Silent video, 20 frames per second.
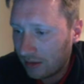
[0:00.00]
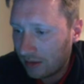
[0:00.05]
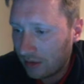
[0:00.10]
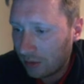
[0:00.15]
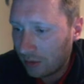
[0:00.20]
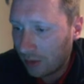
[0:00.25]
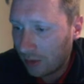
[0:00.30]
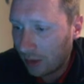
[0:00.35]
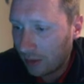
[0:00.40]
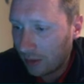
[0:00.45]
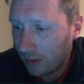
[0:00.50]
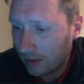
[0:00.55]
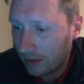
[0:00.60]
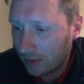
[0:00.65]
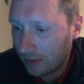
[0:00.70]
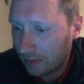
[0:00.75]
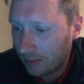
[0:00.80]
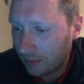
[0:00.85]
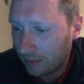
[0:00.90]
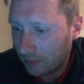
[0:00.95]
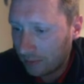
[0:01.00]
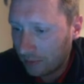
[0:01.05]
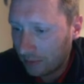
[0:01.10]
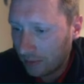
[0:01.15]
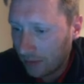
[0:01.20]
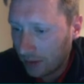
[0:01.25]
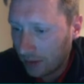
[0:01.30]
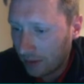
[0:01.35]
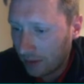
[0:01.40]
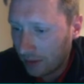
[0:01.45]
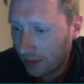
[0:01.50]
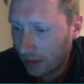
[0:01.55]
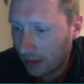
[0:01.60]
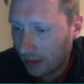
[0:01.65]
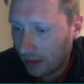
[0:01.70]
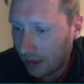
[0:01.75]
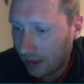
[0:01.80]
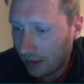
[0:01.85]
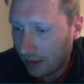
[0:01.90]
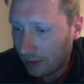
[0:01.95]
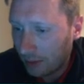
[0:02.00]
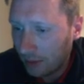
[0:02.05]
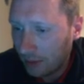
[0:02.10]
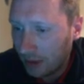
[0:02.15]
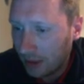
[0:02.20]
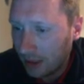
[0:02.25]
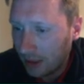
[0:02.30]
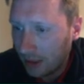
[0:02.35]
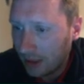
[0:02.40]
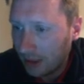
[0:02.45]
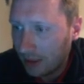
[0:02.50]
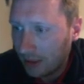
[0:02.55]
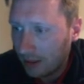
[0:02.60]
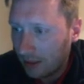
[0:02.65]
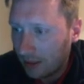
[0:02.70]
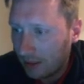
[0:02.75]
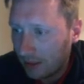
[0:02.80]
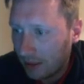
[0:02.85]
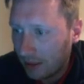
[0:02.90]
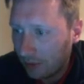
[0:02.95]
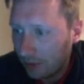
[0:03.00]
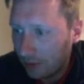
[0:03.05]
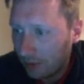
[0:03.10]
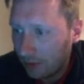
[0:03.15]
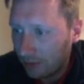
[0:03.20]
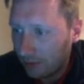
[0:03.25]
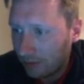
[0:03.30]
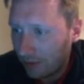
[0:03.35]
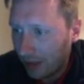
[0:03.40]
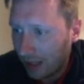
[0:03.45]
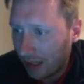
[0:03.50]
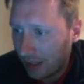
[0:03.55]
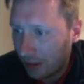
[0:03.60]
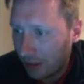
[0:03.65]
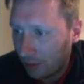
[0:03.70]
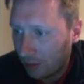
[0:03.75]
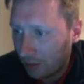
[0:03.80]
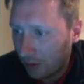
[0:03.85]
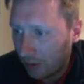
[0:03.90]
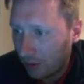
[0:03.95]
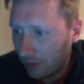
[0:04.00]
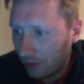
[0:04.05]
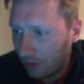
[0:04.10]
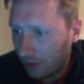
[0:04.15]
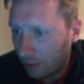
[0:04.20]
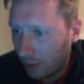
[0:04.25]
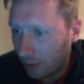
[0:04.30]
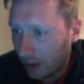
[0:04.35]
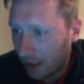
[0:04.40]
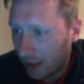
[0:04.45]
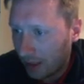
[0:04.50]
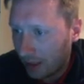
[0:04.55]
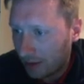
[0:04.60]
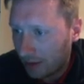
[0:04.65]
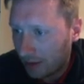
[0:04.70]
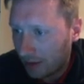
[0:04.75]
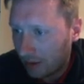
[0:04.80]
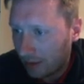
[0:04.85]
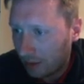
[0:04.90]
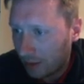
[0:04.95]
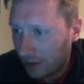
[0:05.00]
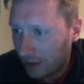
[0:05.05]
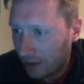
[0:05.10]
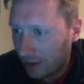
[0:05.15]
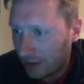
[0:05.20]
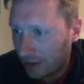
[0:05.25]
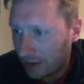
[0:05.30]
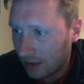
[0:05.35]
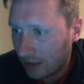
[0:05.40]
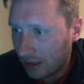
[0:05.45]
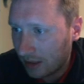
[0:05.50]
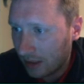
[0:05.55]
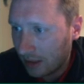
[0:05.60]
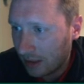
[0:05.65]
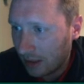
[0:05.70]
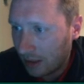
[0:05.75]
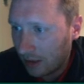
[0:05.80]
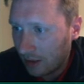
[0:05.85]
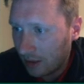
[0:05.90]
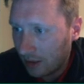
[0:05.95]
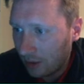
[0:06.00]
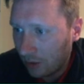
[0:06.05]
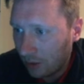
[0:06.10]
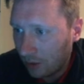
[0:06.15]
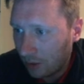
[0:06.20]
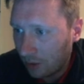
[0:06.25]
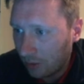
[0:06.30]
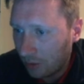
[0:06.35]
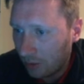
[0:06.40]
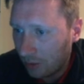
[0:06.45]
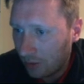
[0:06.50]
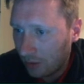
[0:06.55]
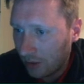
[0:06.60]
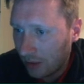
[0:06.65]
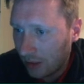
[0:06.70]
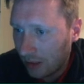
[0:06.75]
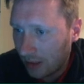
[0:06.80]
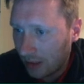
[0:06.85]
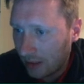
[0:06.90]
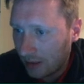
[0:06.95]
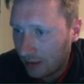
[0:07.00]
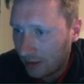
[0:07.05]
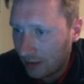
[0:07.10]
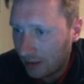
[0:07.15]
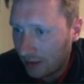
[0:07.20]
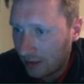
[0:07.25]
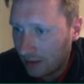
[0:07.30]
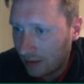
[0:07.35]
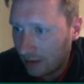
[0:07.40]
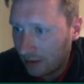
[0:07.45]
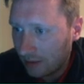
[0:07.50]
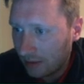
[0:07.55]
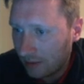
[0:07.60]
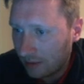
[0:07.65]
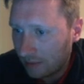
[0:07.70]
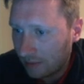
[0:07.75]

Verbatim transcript: to our thing now the current value of the players so that we can see who is